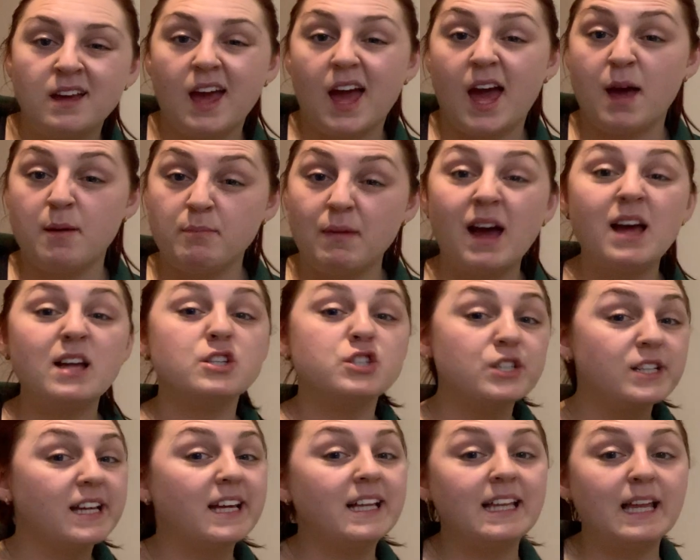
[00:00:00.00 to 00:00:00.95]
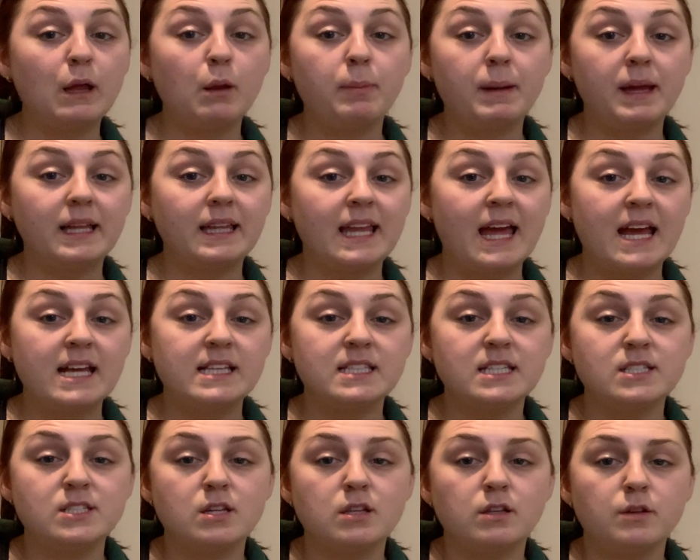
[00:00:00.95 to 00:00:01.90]
actually a little bit later
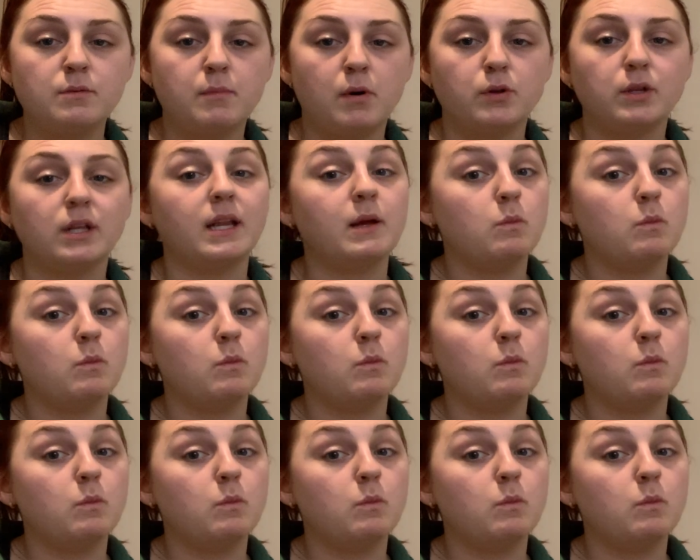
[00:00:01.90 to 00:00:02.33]
till the model.